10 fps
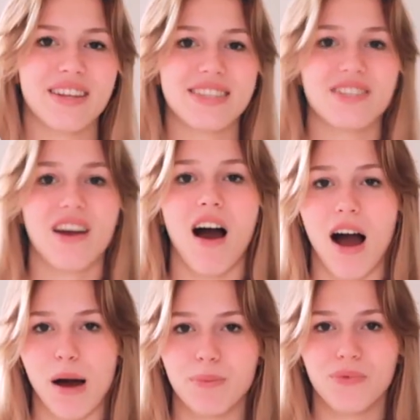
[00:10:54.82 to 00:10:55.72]
this
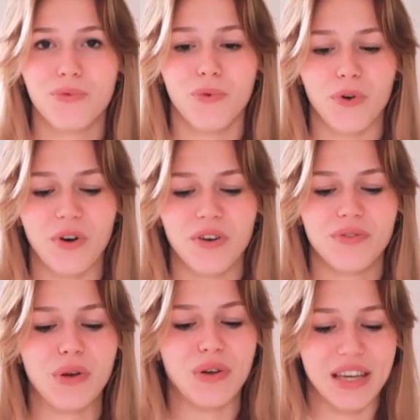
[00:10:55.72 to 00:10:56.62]
top for a
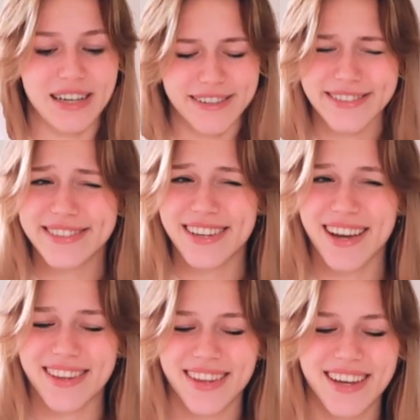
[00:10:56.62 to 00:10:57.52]
few years,
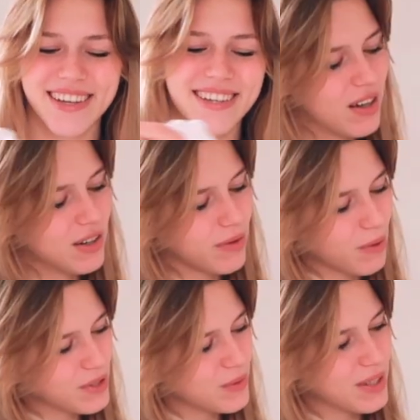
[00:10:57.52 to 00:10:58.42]
I think, and I've
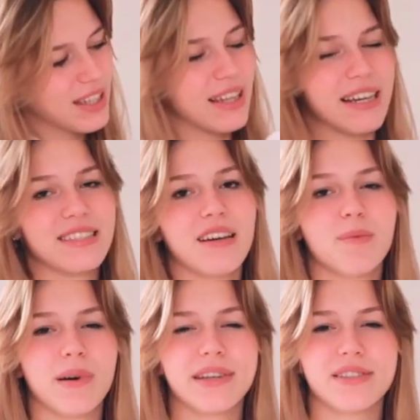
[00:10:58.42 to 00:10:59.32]
always really liked it,
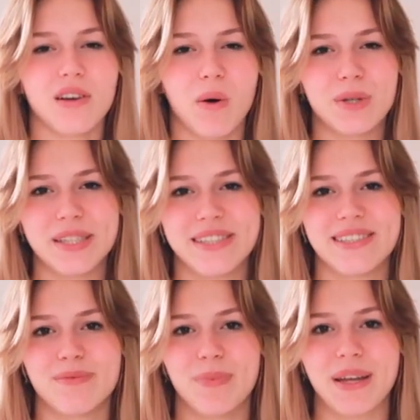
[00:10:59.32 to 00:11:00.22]
but it's
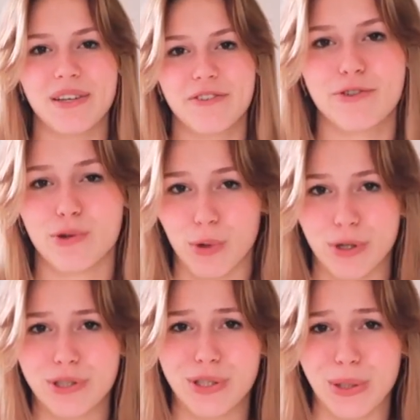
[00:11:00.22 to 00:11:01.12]
always been
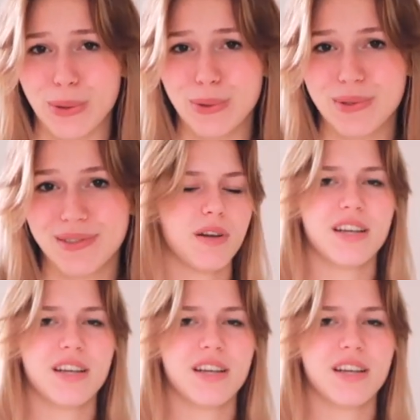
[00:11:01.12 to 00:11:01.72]
short too. But